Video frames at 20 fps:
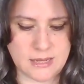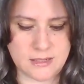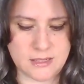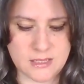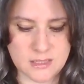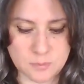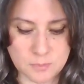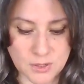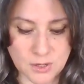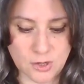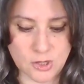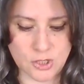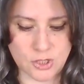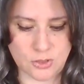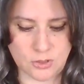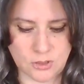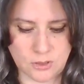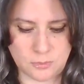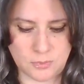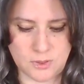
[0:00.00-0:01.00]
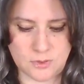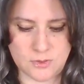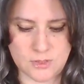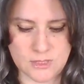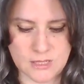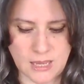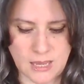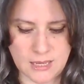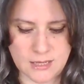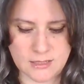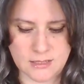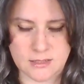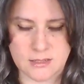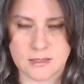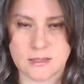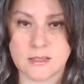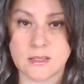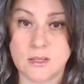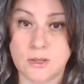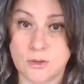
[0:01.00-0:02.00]
and spiritual abuse
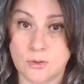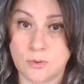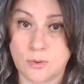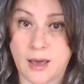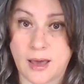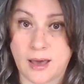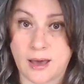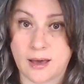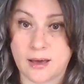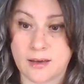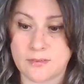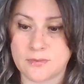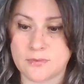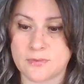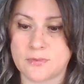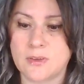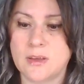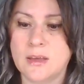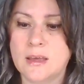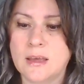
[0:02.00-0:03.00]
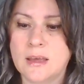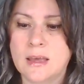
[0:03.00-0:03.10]
cases you have.